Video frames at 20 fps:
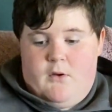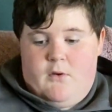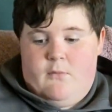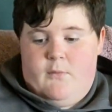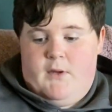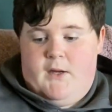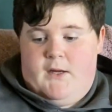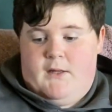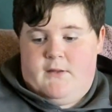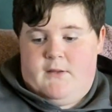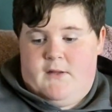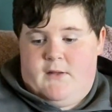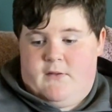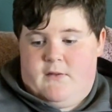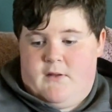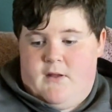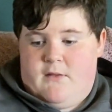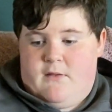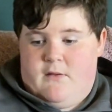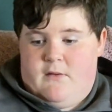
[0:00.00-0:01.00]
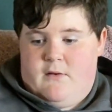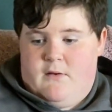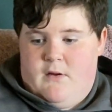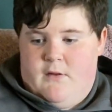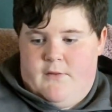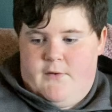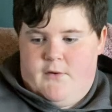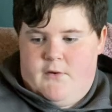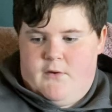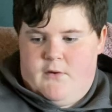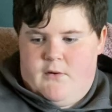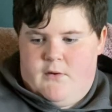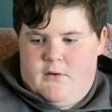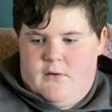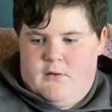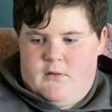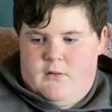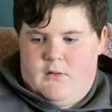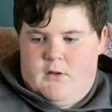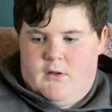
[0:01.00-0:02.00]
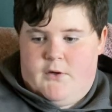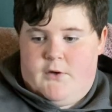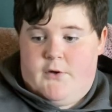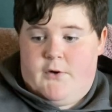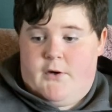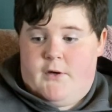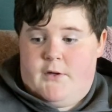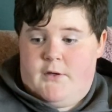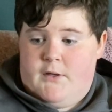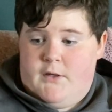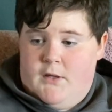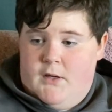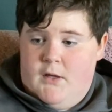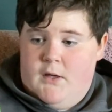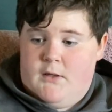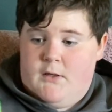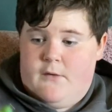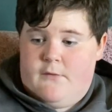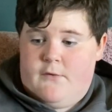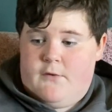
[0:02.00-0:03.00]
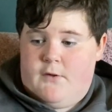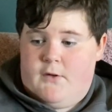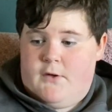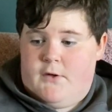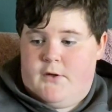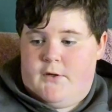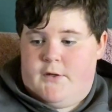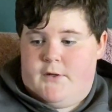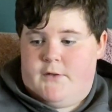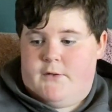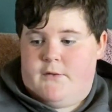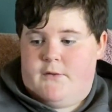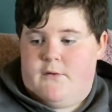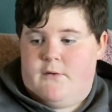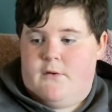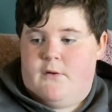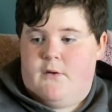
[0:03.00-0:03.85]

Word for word: we got this it's another lunker hunt. yeah another lunker hunt.